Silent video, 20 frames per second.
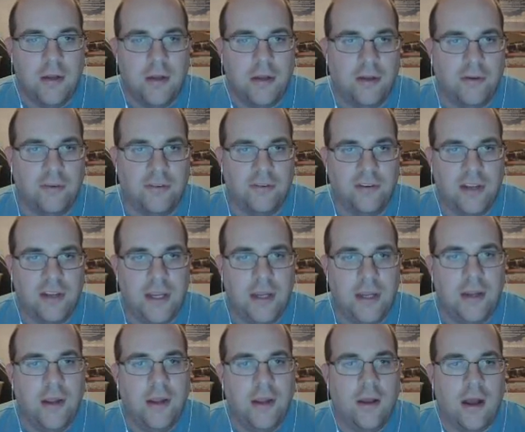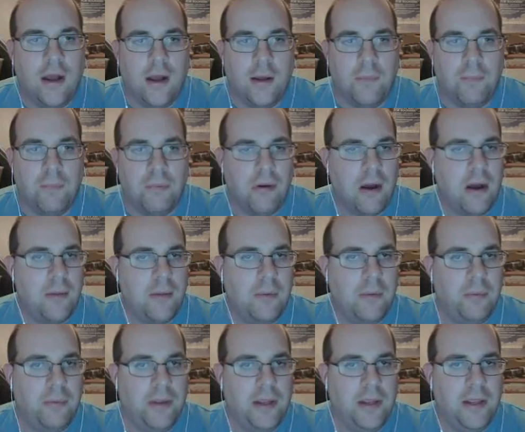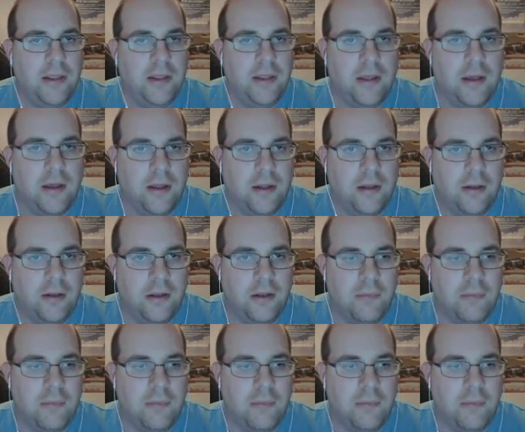You can see probably the